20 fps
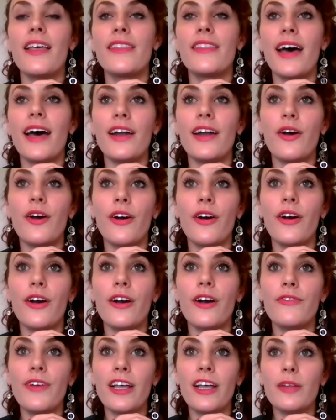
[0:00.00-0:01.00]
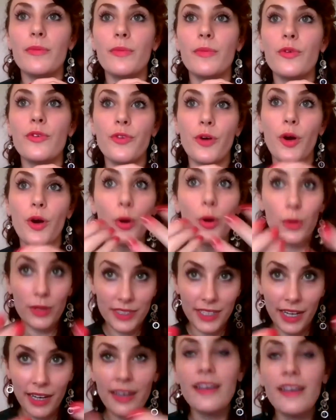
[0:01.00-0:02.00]
that are available for
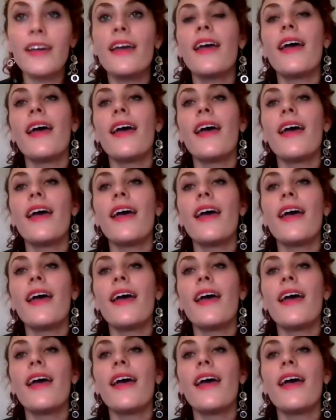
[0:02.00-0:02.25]
hosting.